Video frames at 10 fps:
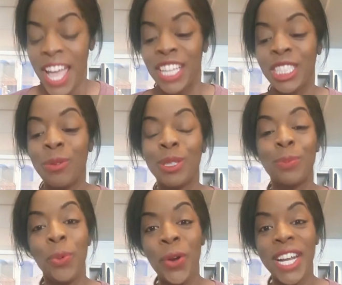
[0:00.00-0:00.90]
She was
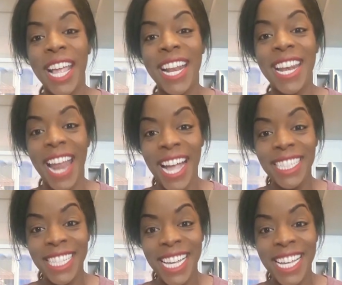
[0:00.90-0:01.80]
born in
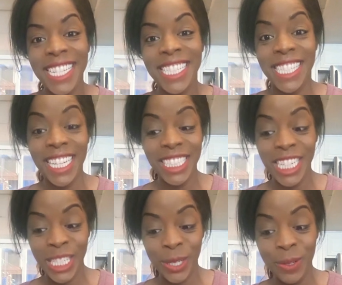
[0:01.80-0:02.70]

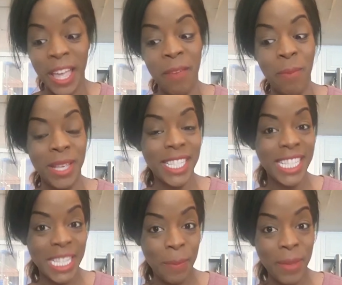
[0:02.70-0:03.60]
1962 in
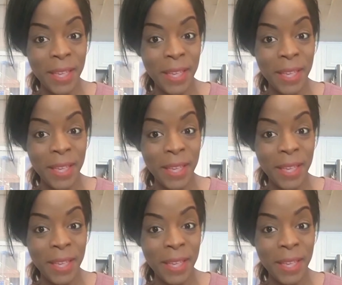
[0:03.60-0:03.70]
Mississippi.